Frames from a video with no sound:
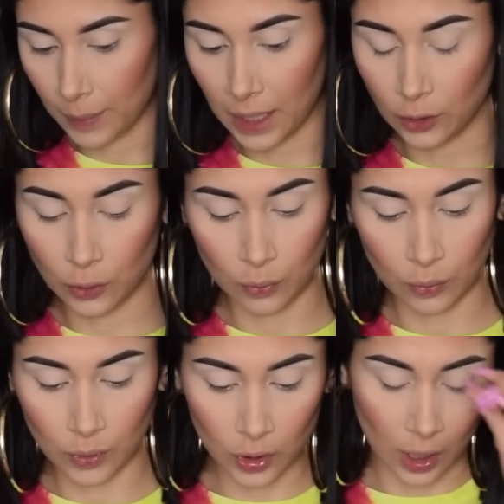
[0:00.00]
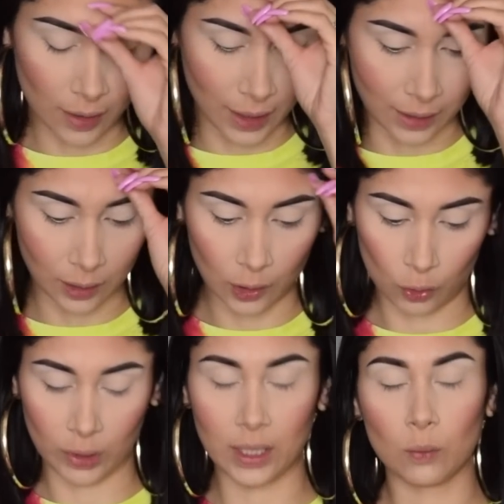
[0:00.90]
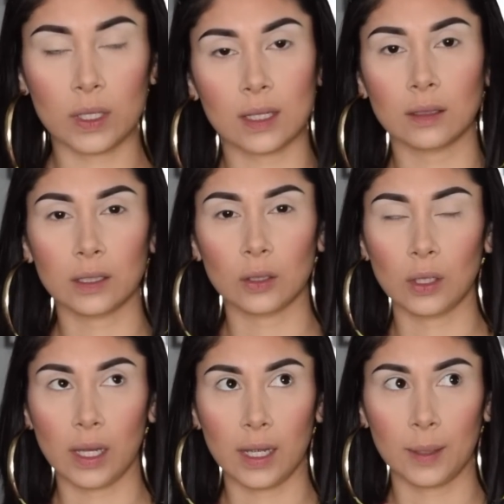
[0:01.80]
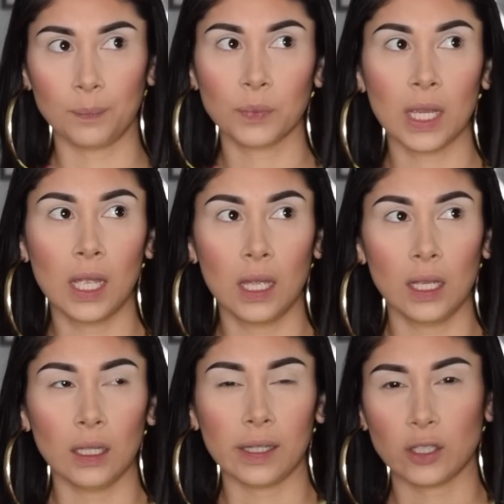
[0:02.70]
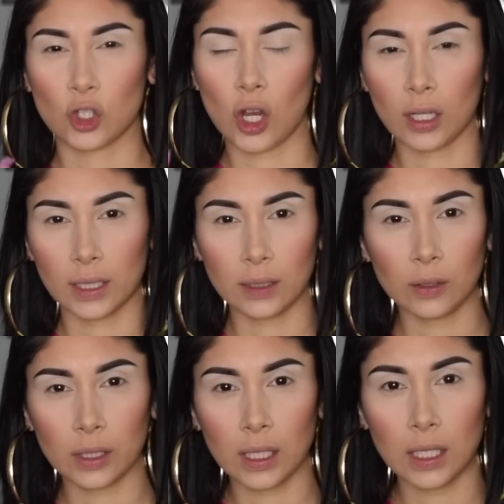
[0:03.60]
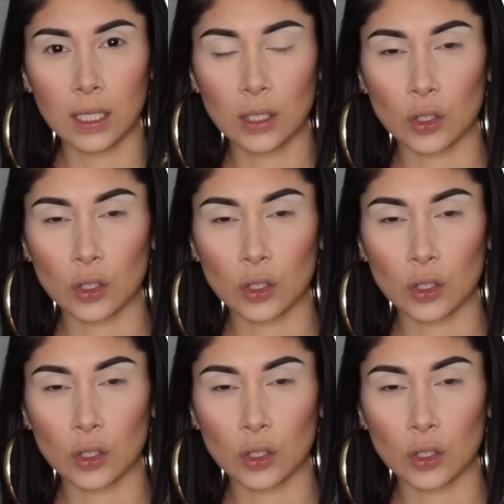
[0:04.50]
And you saw that the green was a little like chalky looking.